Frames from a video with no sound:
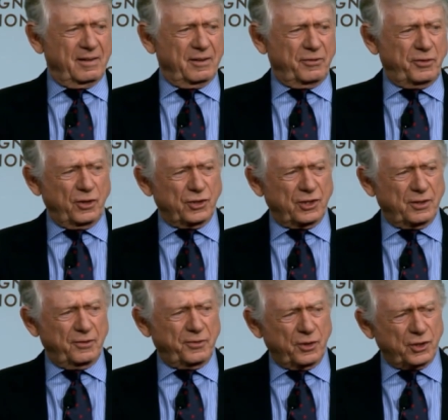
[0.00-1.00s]
the first,
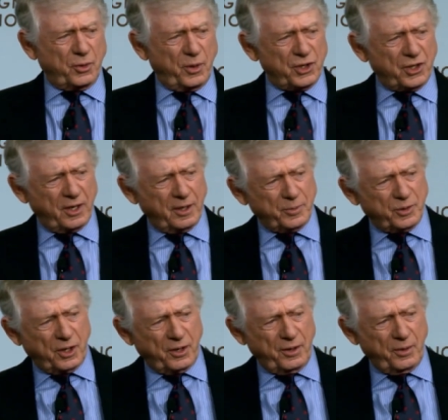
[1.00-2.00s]
the first question, I'm
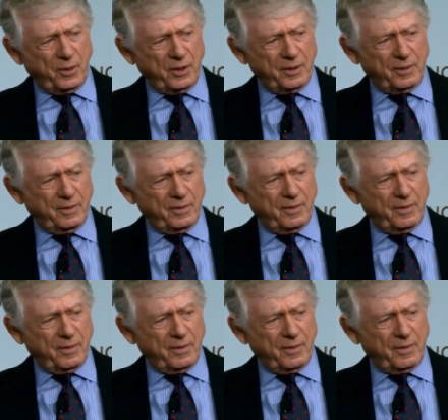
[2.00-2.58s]
sorry, you wanted?